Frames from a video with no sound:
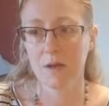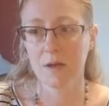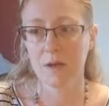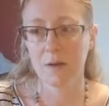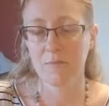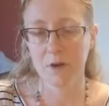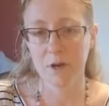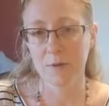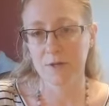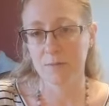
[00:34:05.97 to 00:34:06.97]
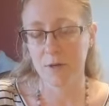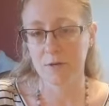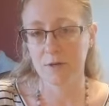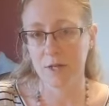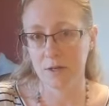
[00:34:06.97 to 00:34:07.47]
I'm very much
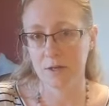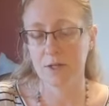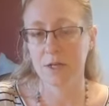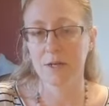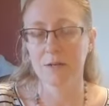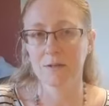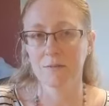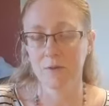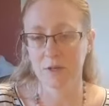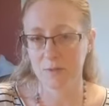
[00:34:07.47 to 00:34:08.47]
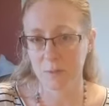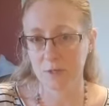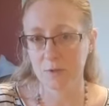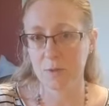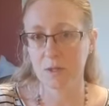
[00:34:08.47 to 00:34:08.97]
about the energy, very
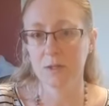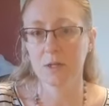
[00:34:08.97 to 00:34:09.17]
spiritual.